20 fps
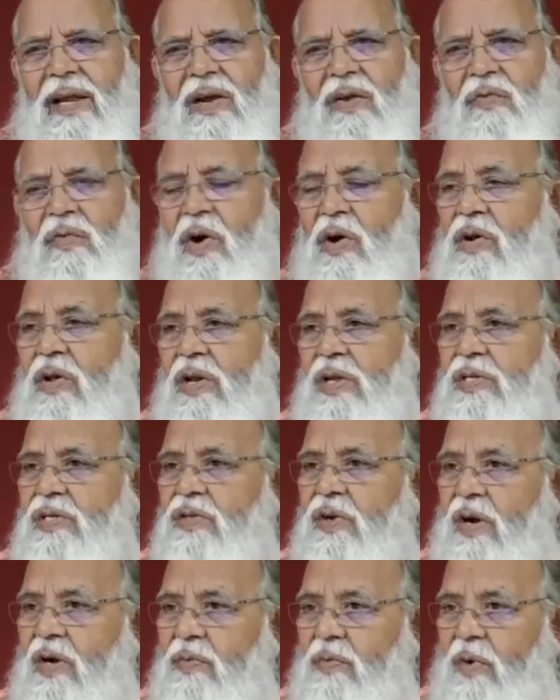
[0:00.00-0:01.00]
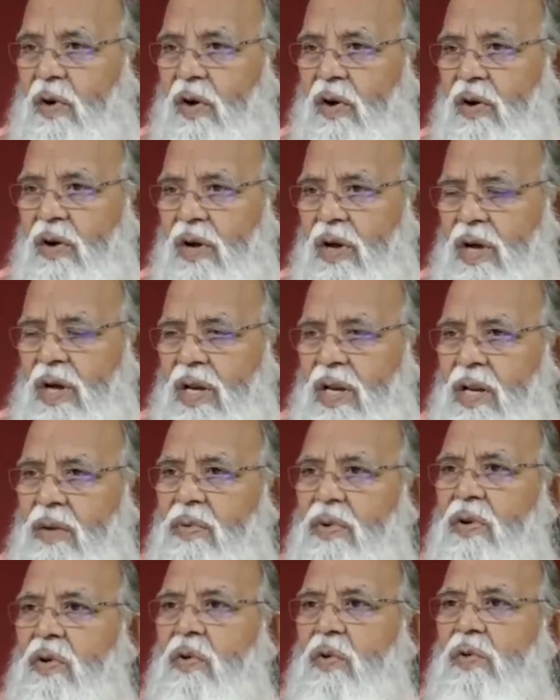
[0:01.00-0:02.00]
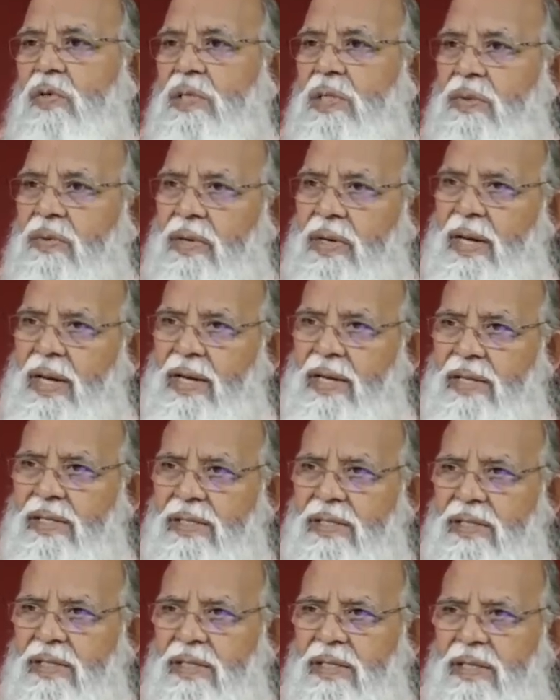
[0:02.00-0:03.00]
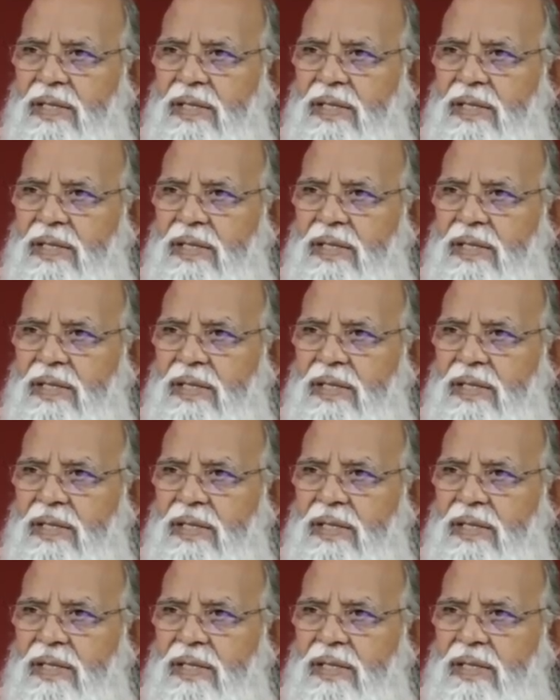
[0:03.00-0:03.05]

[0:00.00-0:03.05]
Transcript: Water is not born, never grows, never dies.